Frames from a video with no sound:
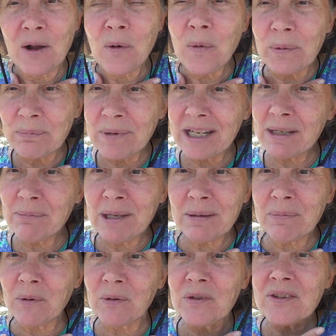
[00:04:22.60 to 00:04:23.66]
What many
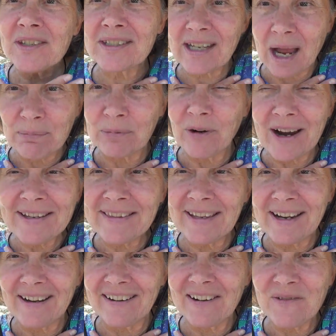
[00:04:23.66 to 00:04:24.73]
people stopped right
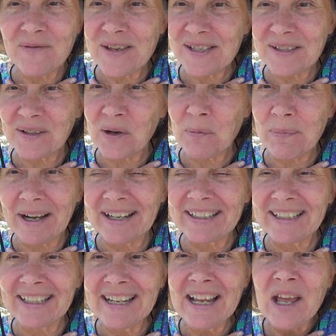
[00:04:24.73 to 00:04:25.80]
there, physical body.